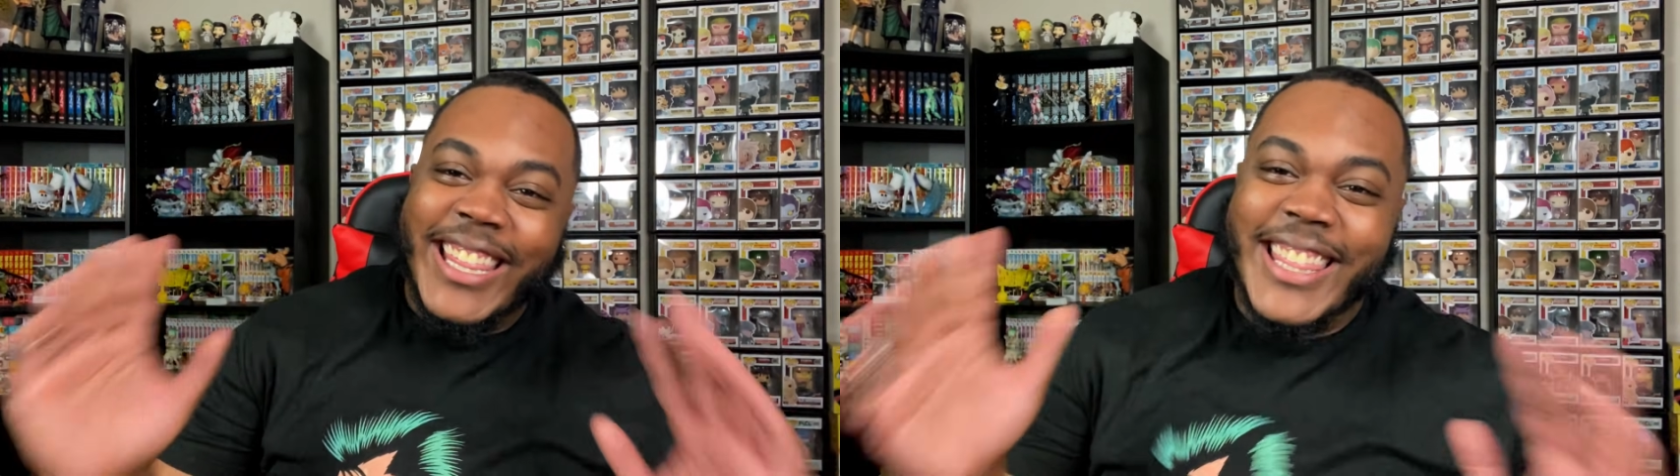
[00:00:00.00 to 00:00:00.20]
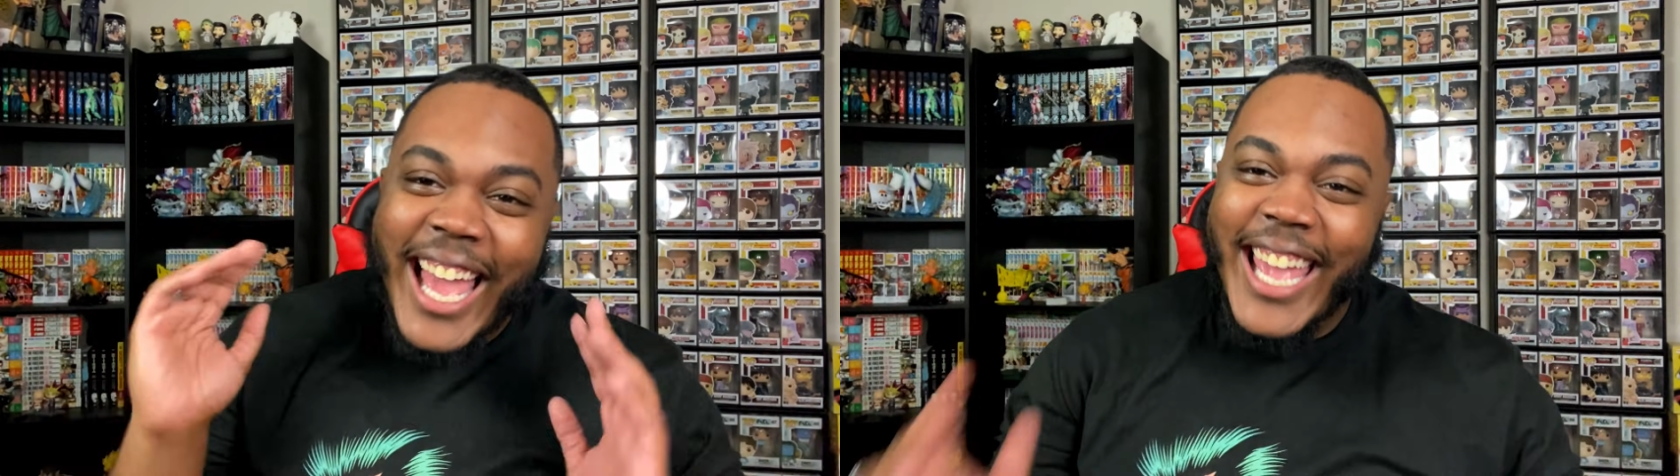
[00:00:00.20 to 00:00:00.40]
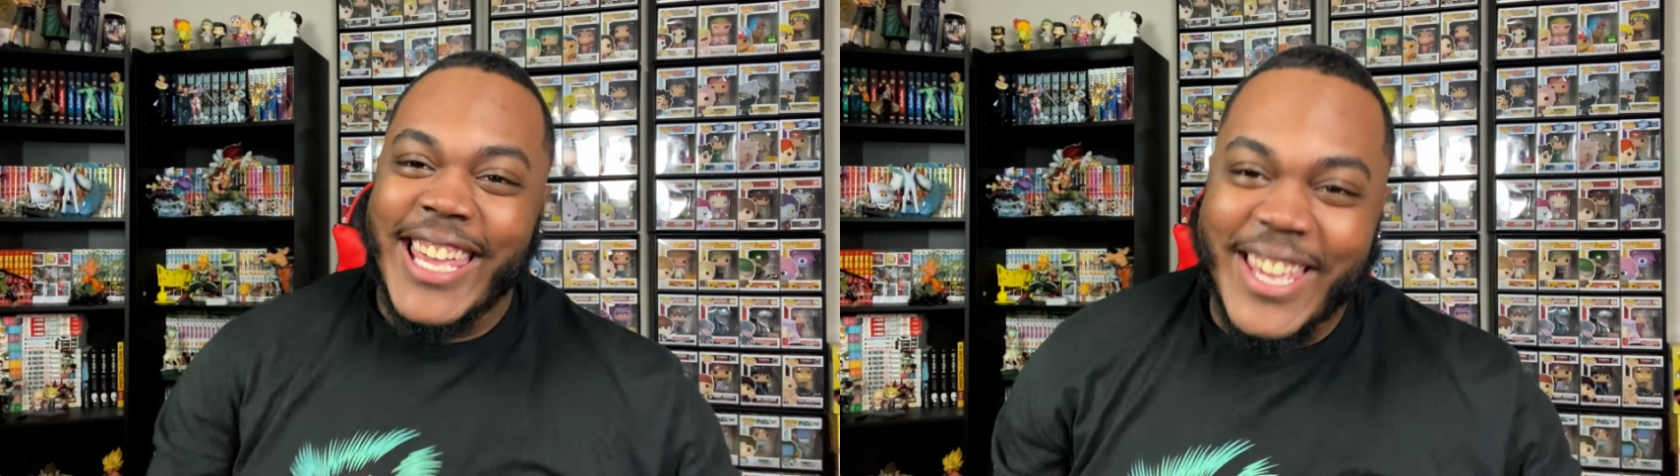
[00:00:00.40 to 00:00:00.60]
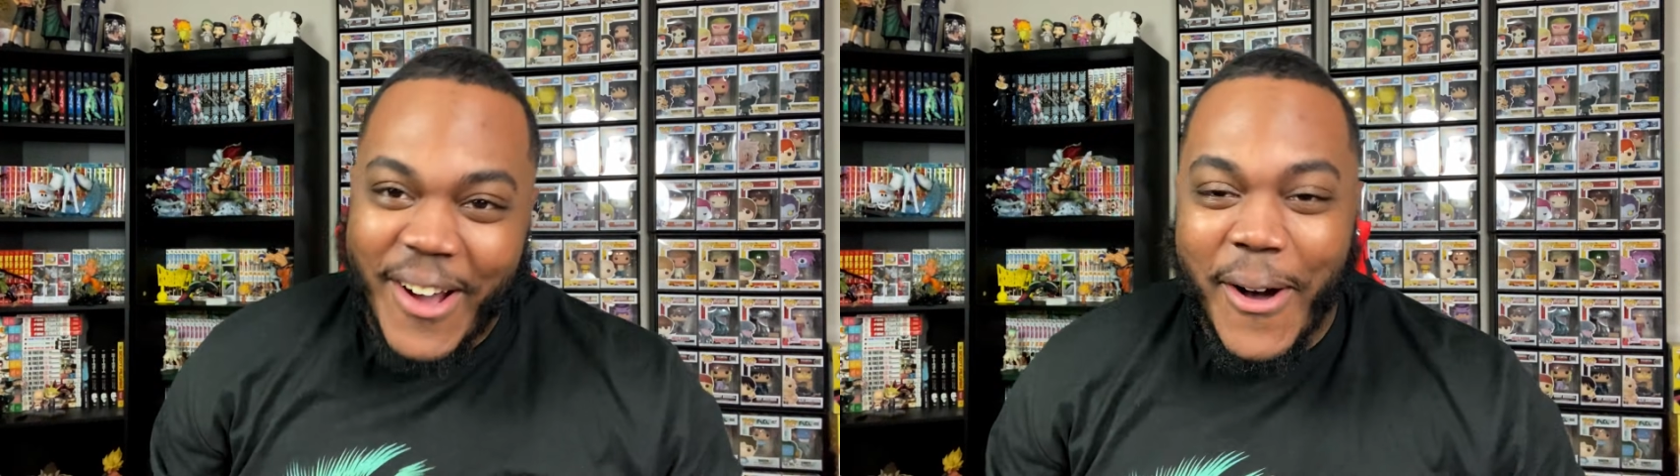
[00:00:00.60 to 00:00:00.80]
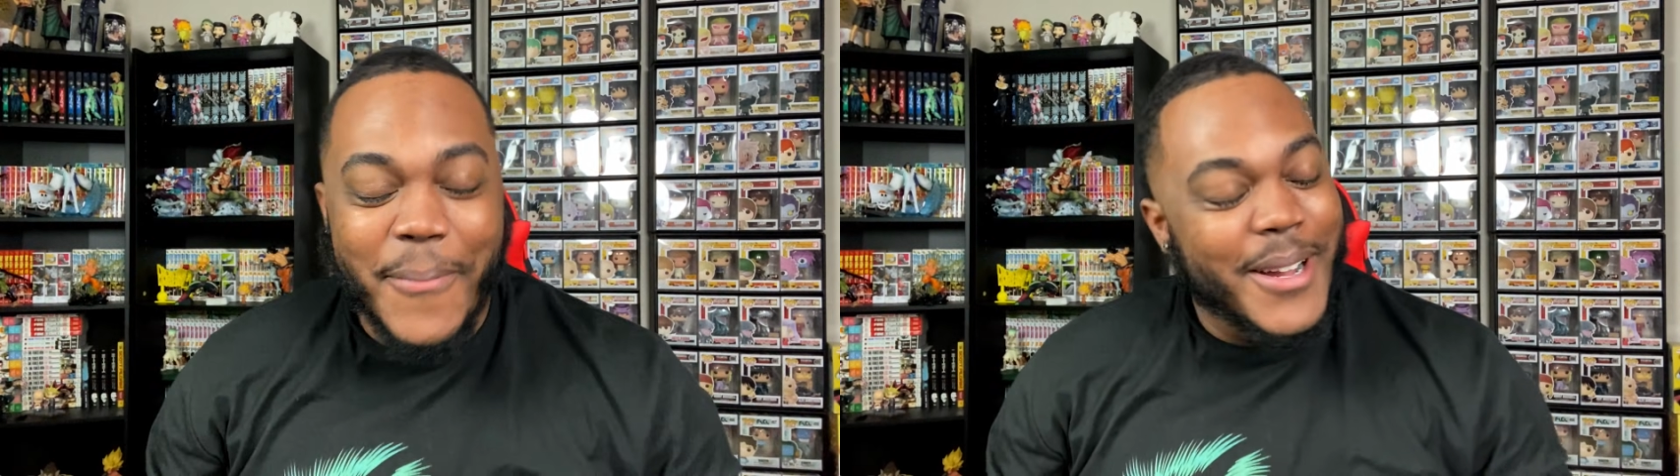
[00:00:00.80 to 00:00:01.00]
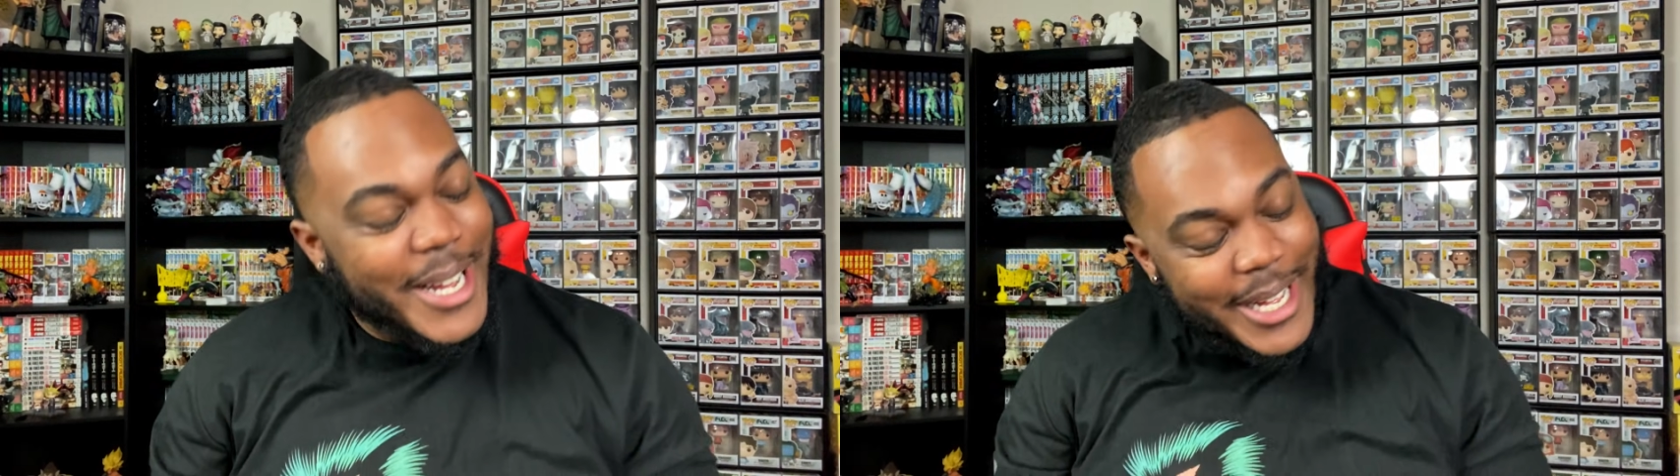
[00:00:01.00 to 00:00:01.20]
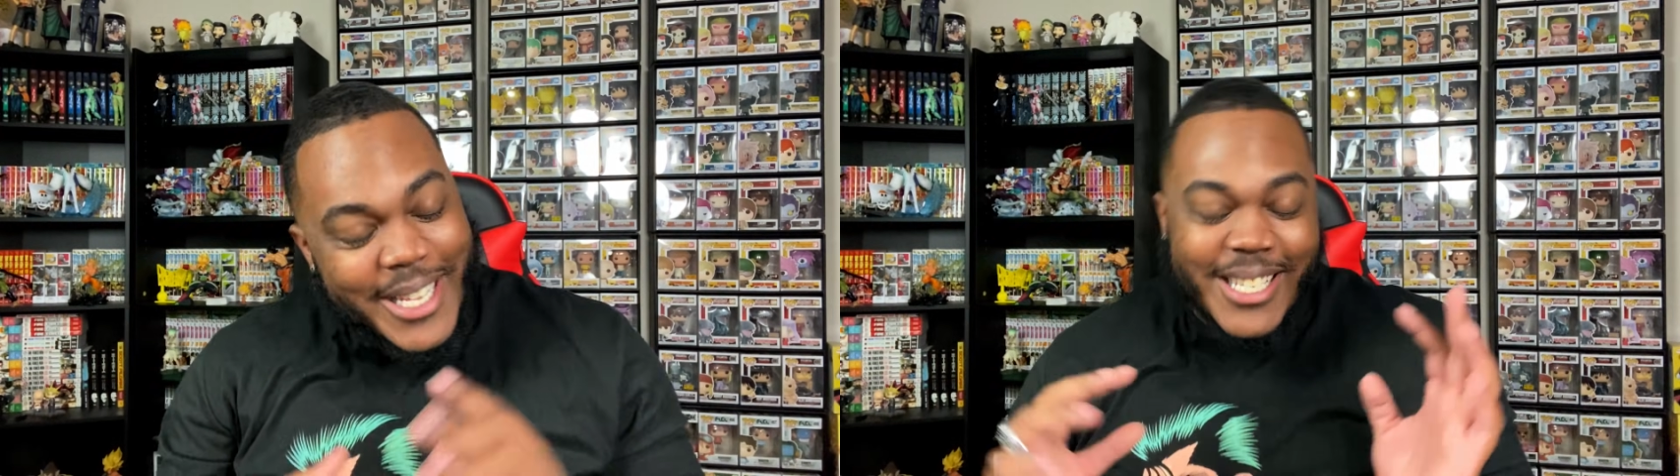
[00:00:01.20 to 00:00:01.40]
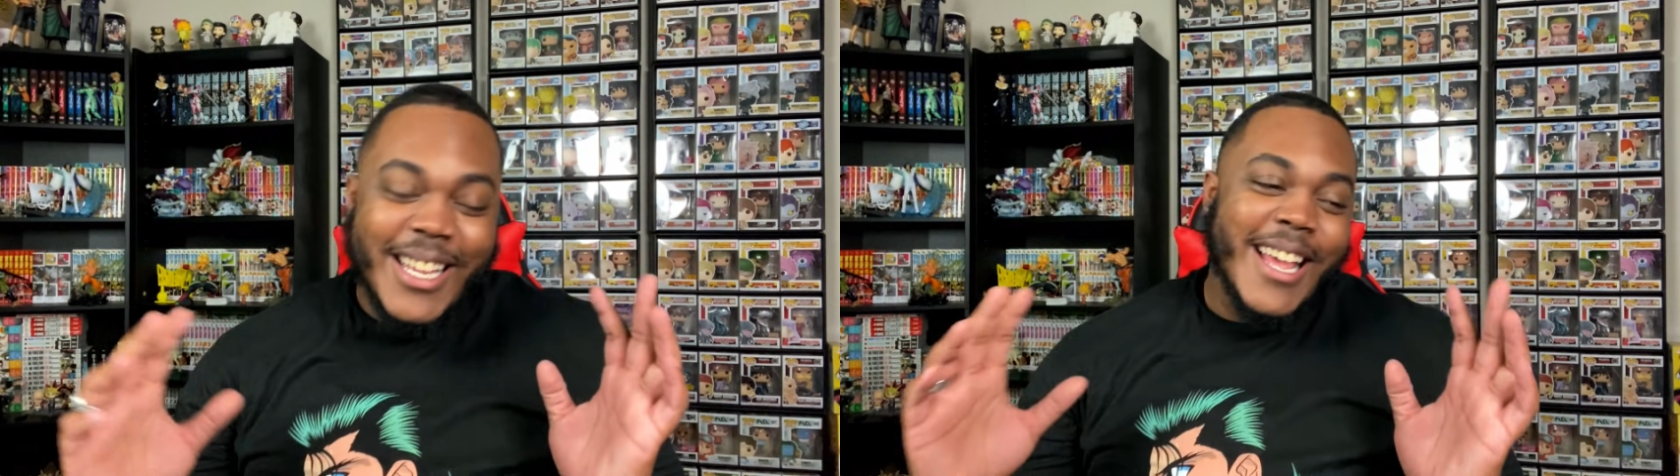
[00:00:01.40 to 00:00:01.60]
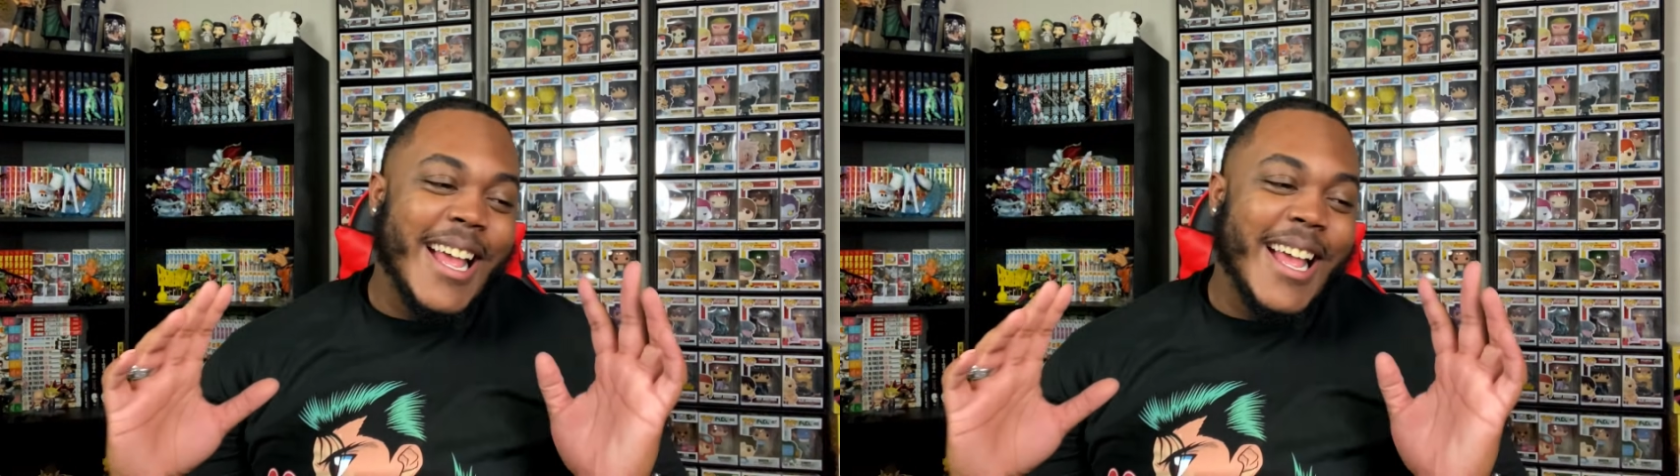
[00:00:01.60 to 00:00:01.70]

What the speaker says: thank y'all, because